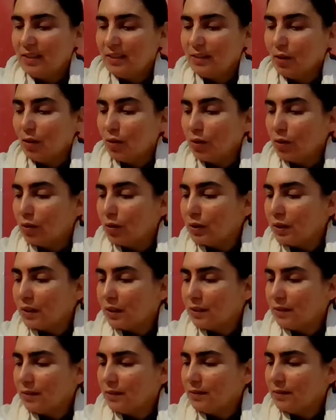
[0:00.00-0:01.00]
So
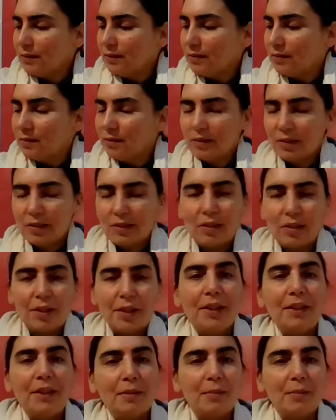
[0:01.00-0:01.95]
in